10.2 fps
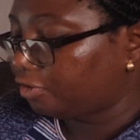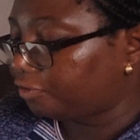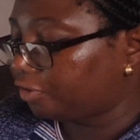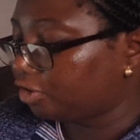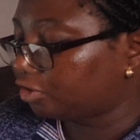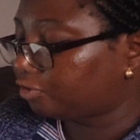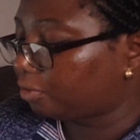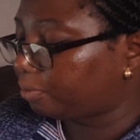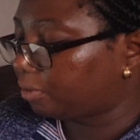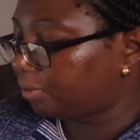Figures
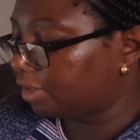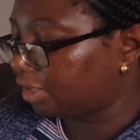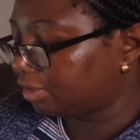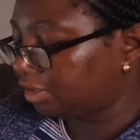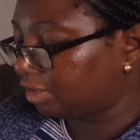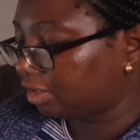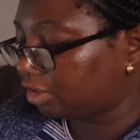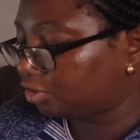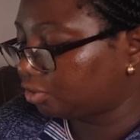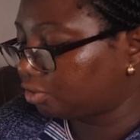from Public Health
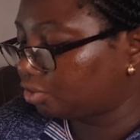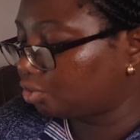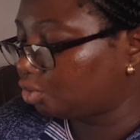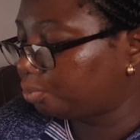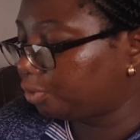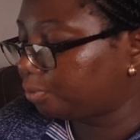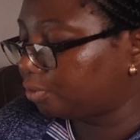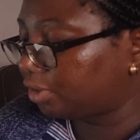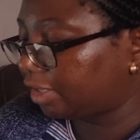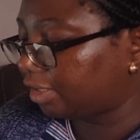England showed 2 people
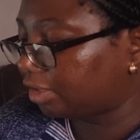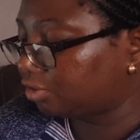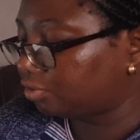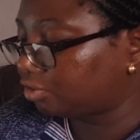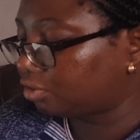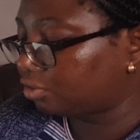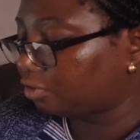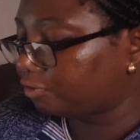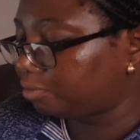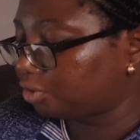died as a result
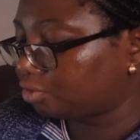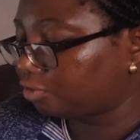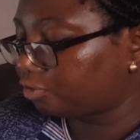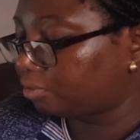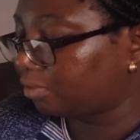of measles from